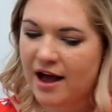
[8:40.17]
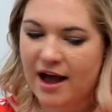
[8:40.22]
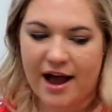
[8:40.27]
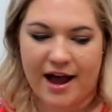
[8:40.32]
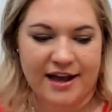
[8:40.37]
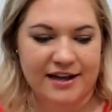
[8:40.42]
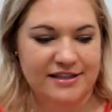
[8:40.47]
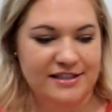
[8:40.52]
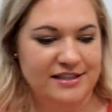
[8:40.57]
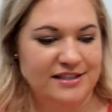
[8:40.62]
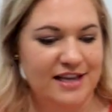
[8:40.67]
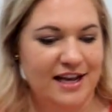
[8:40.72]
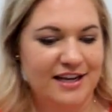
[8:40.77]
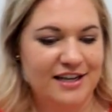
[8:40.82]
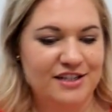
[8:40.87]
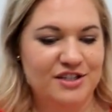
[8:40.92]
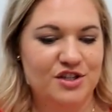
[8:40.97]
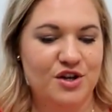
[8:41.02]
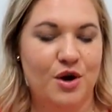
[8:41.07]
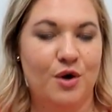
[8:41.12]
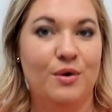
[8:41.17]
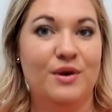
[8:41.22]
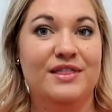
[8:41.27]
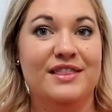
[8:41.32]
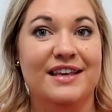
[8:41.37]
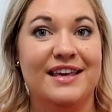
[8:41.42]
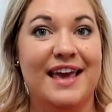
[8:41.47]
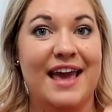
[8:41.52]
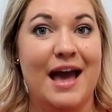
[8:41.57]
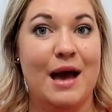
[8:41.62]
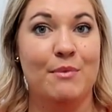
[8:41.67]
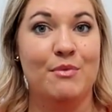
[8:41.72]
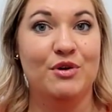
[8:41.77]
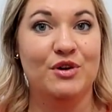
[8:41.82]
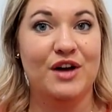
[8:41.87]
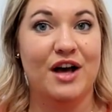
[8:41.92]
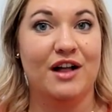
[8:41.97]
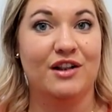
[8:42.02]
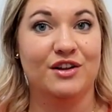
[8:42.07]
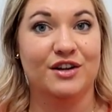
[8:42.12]
I decided to go with the
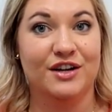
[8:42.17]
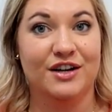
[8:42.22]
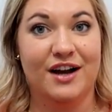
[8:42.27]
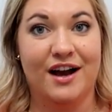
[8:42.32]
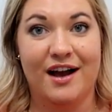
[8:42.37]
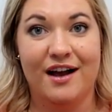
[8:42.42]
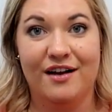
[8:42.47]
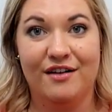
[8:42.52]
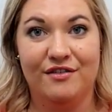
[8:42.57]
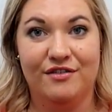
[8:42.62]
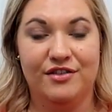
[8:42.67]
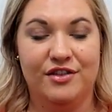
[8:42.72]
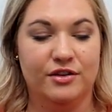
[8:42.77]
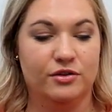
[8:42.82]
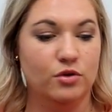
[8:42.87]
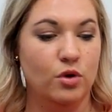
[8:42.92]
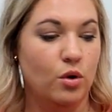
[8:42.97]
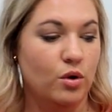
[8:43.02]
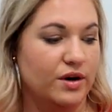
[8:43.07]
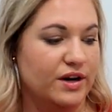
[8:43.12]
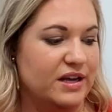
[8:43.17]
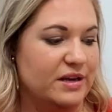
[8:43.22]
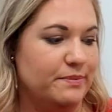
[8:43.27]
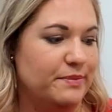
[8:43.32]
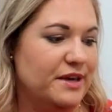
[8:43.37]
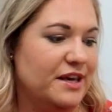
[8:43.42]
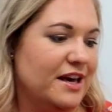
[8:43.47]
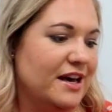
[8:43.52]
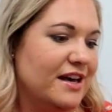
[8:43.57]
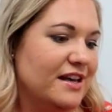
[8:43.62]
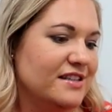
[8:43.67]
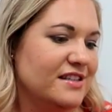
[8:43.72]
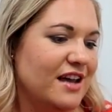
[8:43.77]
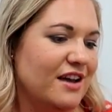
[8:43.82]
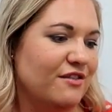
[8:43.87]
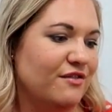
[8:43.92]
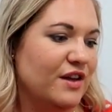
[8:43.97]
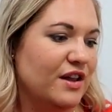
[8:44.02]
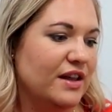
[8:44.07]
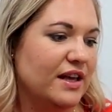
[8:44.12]
camel color of the Lorie because
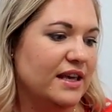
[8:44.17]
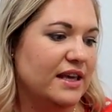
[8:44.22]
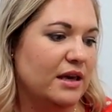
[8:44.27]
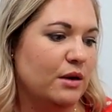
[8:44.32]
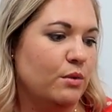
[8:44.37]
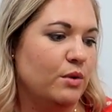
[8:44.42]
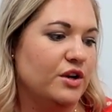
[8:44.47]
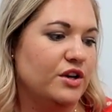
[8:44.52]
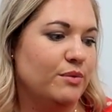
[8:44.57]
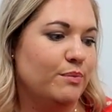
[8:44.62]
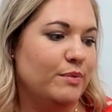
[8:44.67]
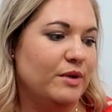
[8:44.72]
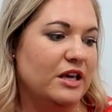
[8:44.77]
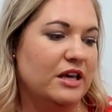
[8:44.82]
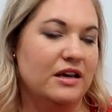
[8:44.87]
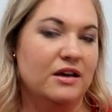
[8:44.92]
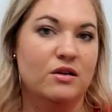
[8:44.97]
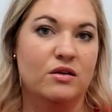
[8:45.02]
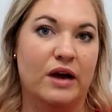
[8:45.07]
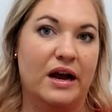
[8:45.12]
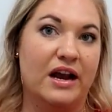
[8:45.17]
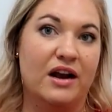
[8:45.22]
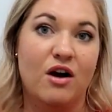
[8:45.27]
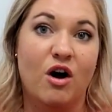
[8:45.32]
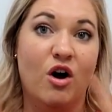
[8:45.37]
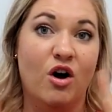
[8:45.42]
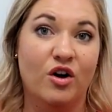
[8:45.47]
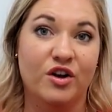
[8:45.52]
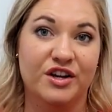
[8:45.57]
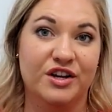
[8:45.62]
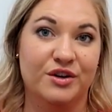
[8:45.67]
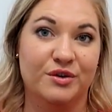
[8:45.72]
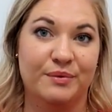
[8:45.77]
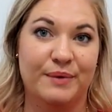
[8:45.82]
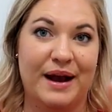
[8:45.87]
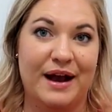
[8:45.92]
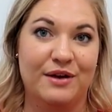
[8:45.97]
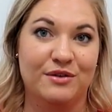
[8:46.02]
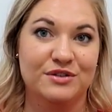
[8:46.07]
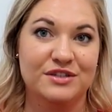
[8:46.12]
I felt like it would be great all year
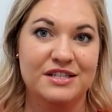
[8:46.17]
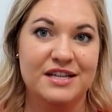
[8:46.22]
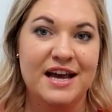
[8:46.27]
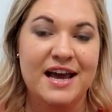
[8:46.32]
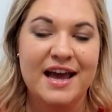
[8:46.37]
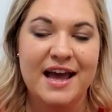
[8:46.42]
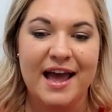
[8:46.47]
round.